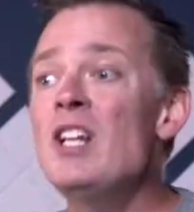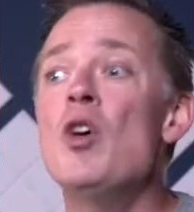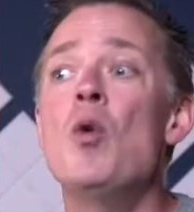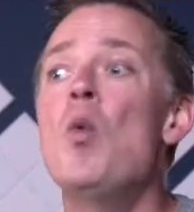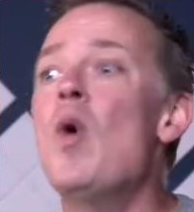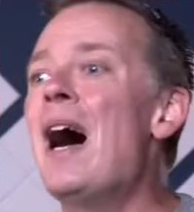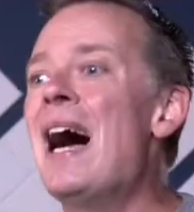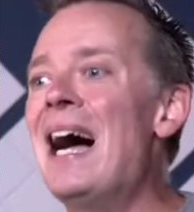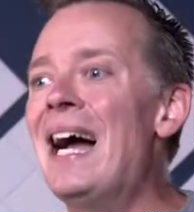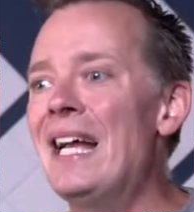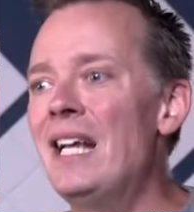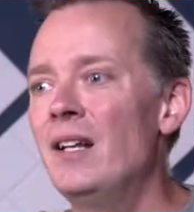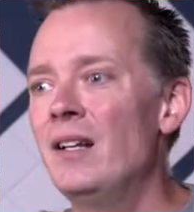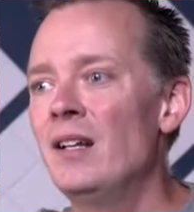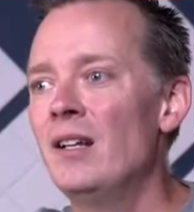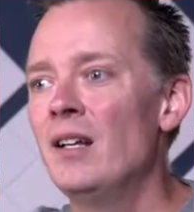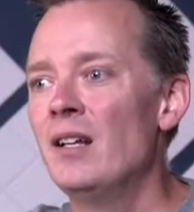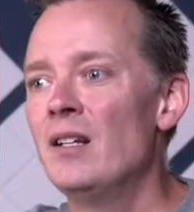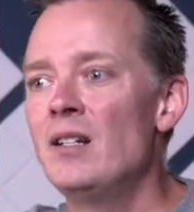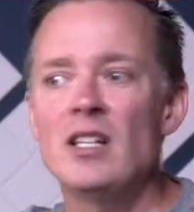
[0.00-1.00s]
the why
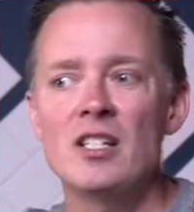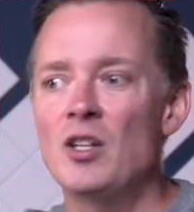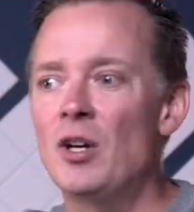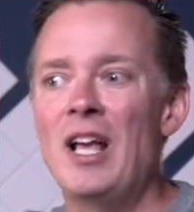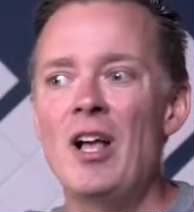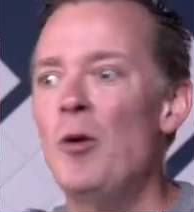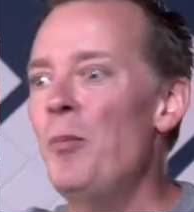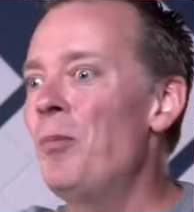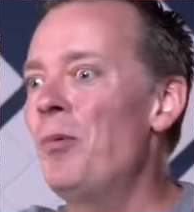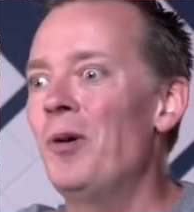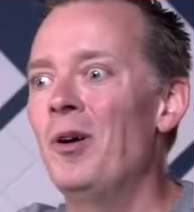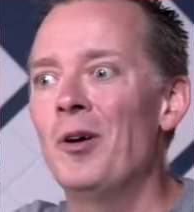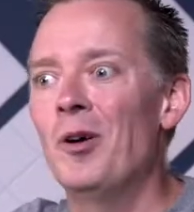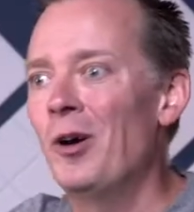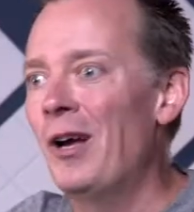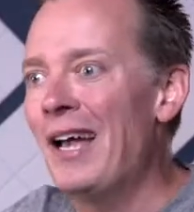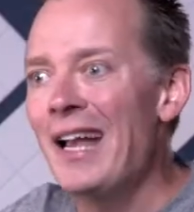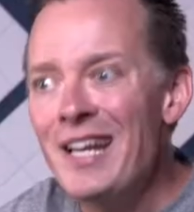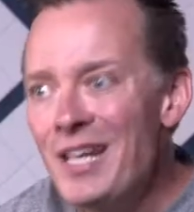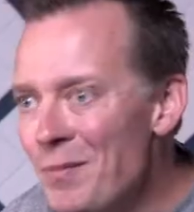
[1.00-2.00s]
doesn't help
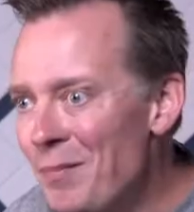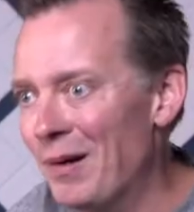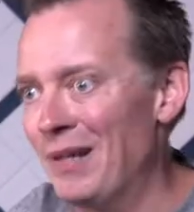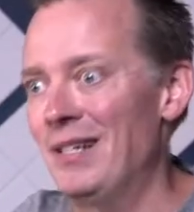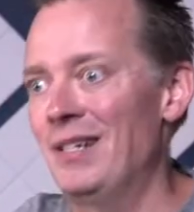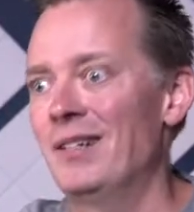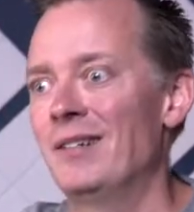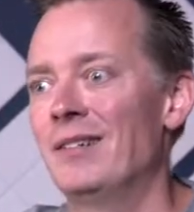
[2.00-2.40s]
anybody.